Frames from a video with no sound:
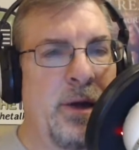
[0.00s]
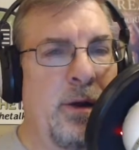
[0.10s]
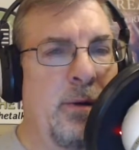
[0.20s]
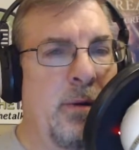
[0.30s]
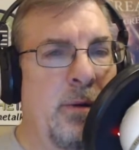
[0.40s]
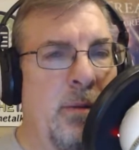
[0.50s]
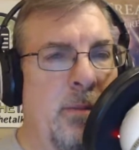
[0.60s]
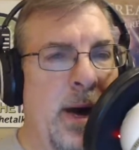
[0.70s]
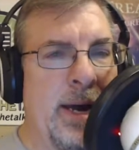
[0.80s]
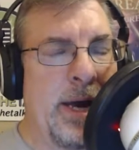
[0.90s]
I know
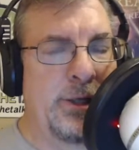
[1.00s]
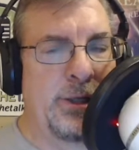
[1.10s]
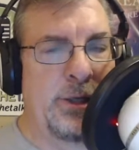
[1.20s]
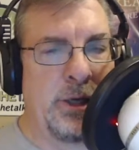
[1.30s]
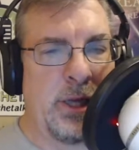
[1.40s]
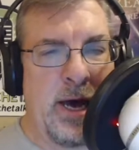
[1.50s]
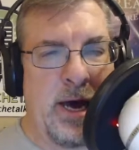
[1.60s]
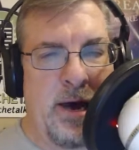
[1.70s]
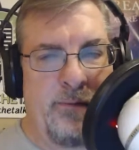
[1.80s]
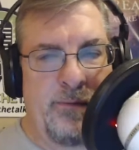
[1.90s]
my cache is still
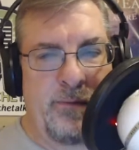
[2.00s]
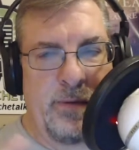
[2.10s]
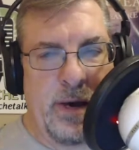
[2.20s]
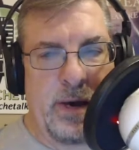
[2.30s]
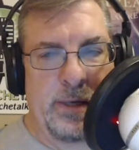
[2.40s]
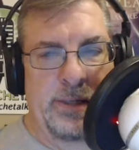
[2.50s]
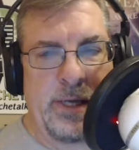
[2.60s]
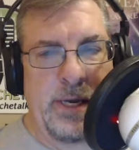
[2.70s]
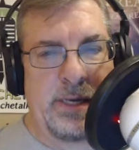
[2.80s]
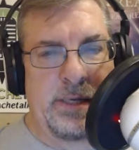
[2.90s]
alive.
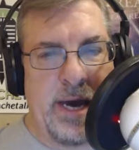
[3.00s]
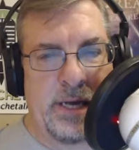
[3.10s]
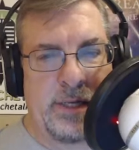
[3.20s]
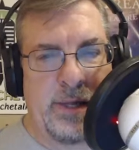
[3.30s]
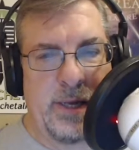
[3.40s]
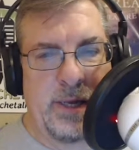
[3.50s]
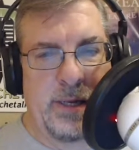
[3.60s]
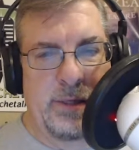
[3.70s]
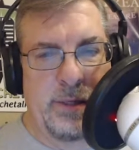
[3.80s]
Sydney's cache, I think, is